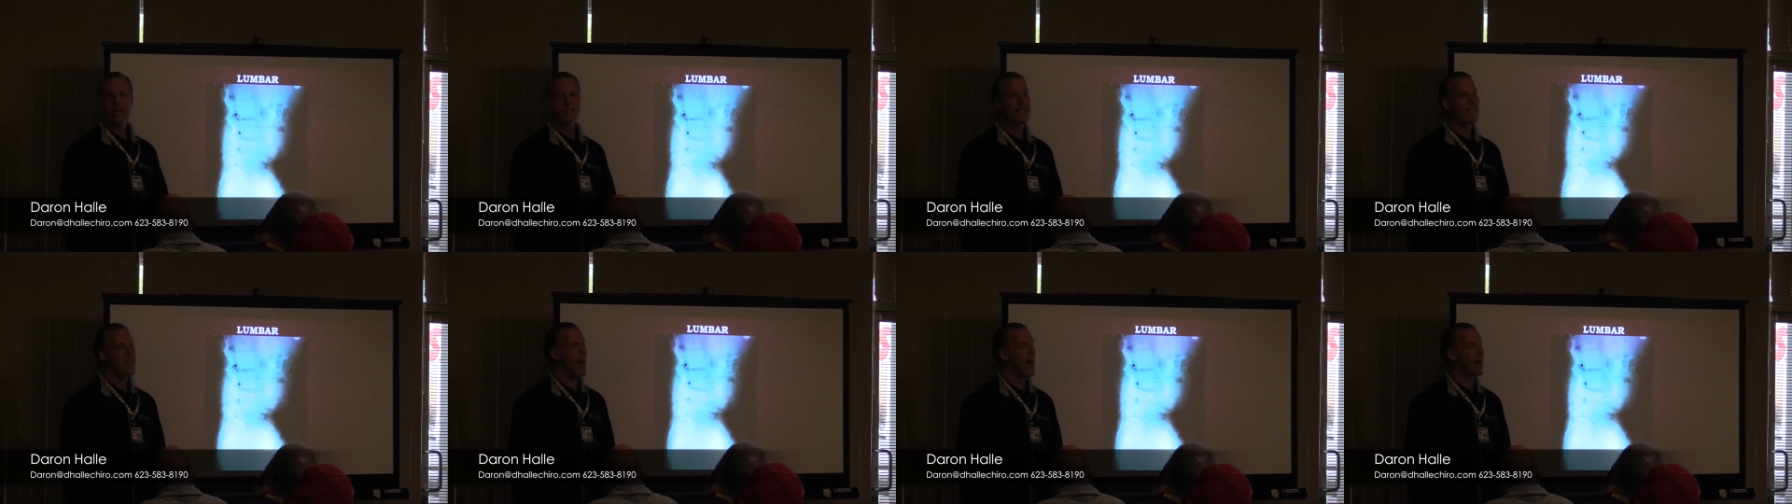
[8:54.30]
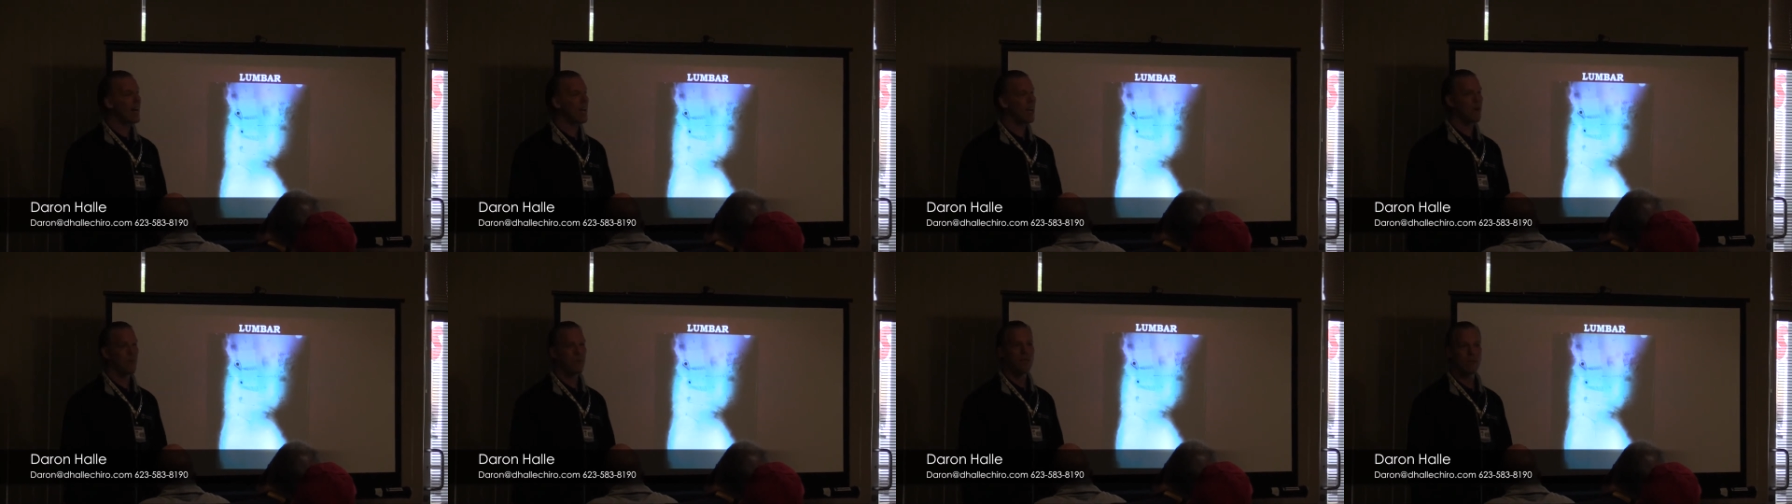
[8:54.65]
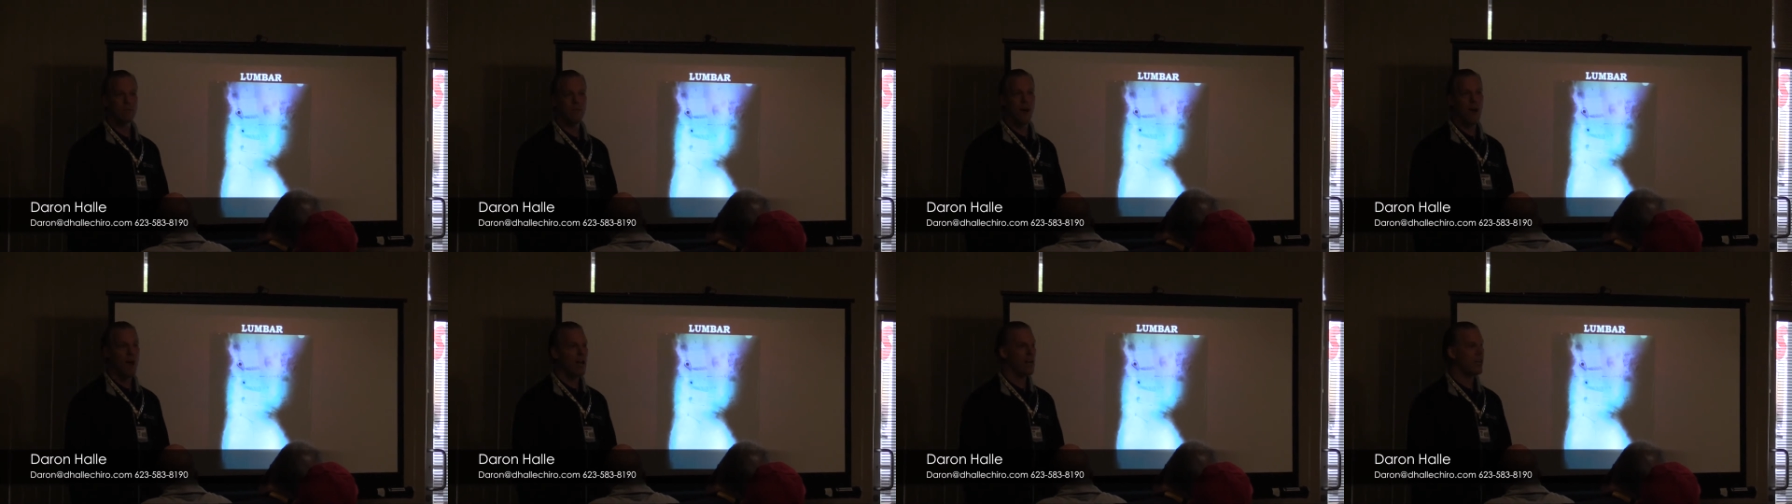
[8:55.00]
it's not going to
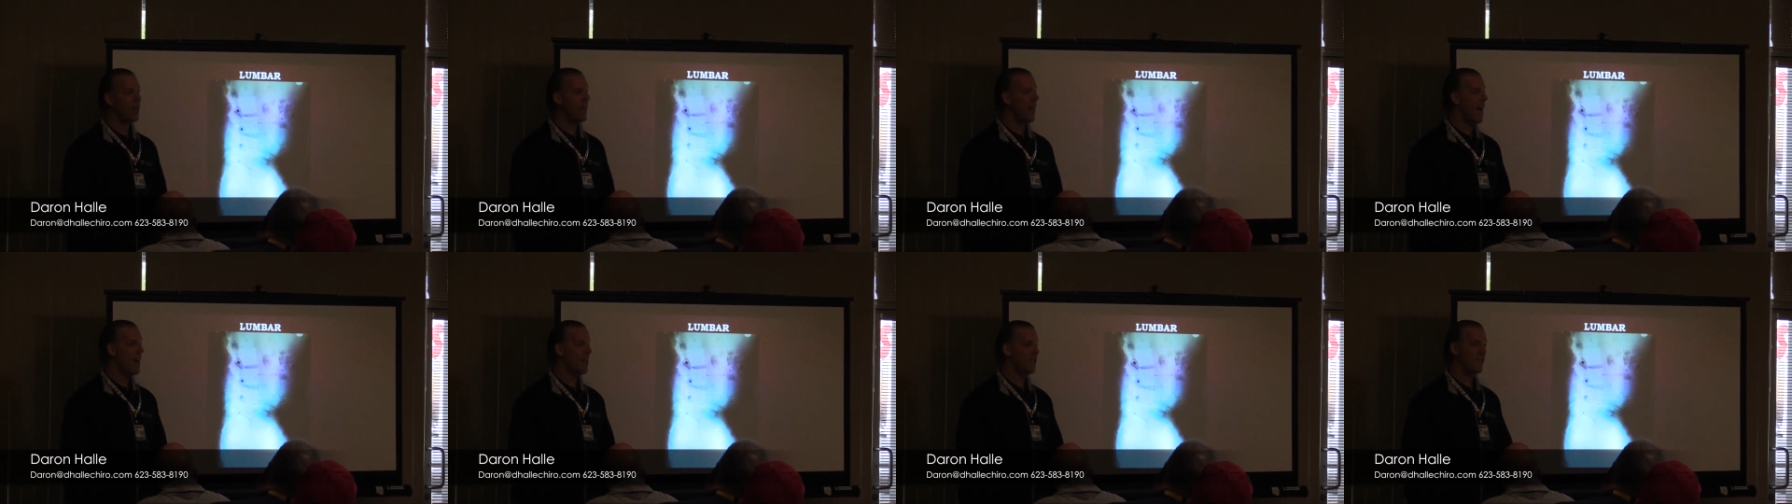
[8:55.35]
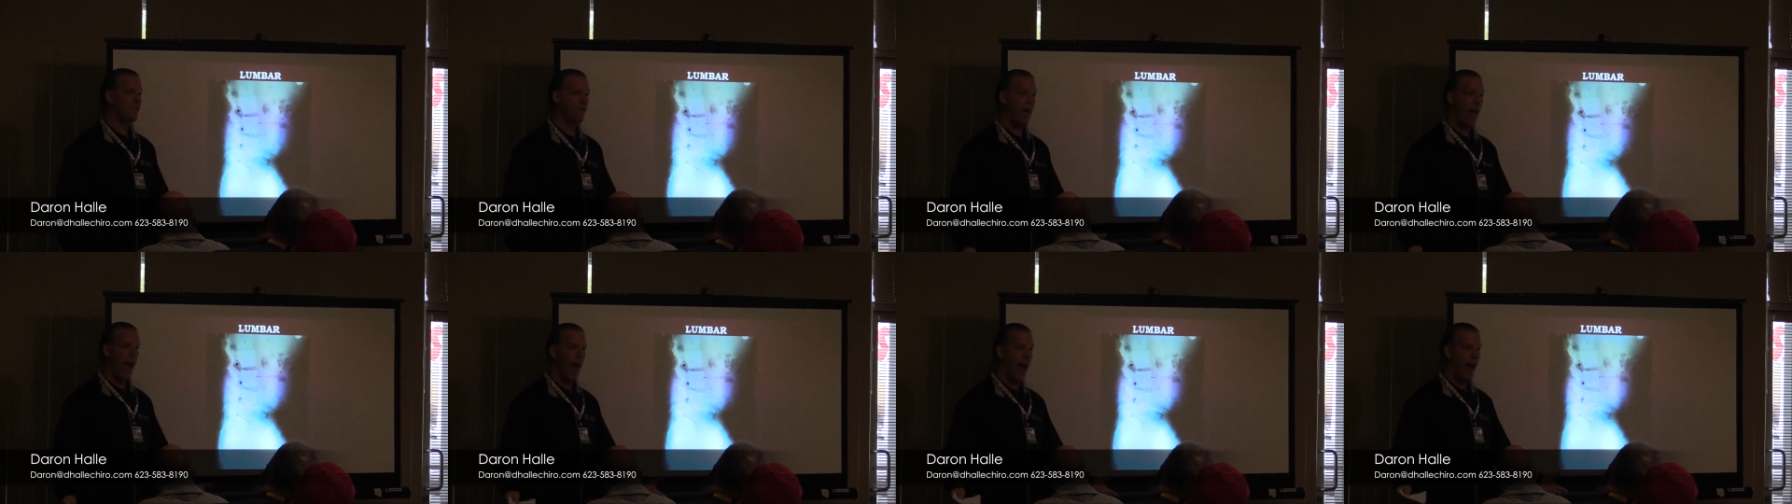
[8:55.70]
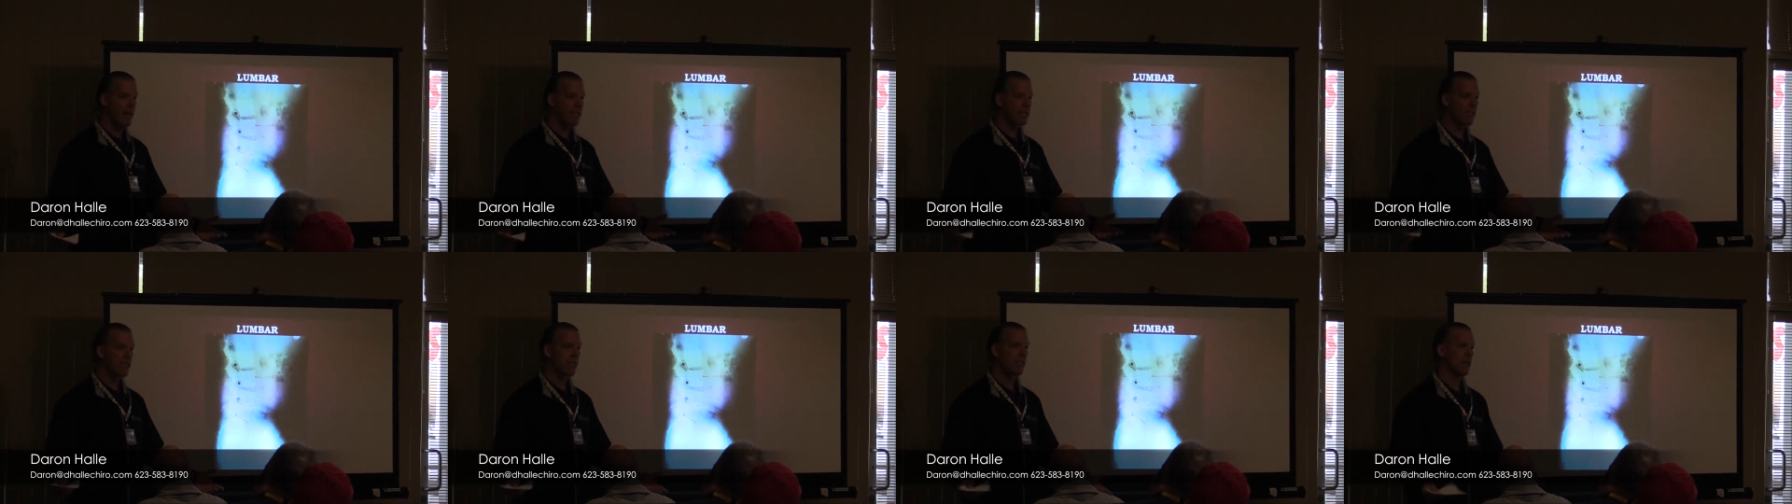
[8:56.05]
respond as
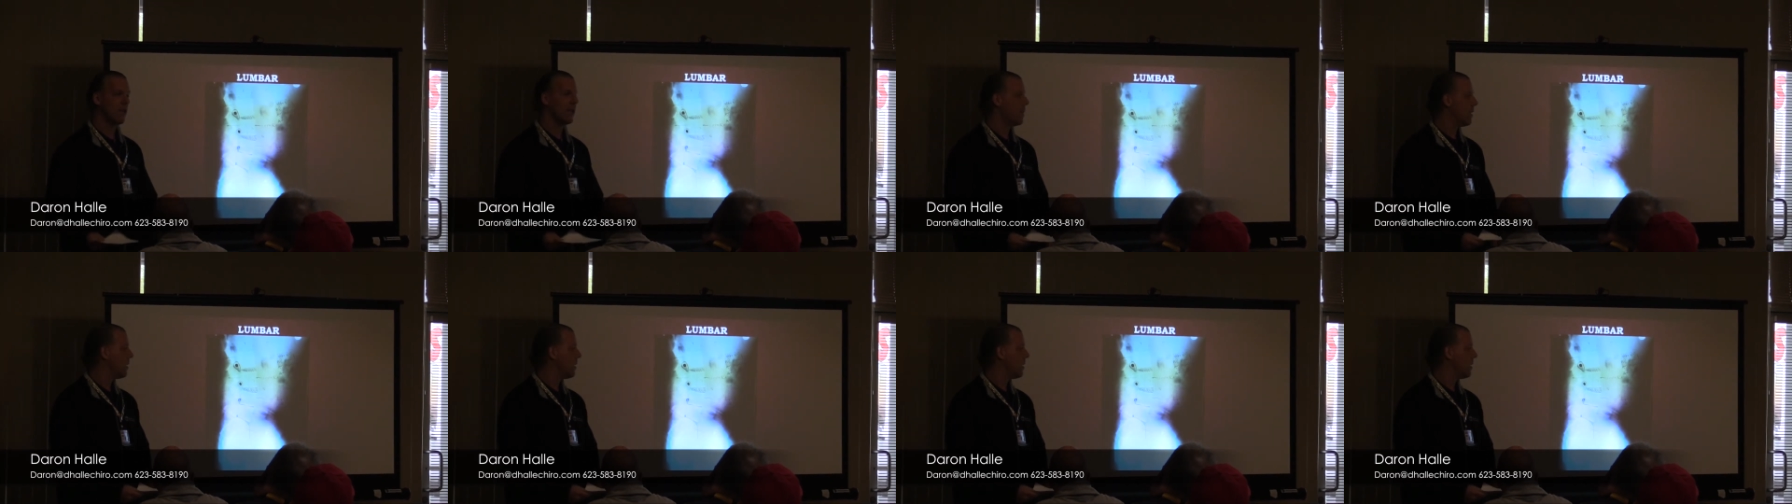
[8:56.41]
fast.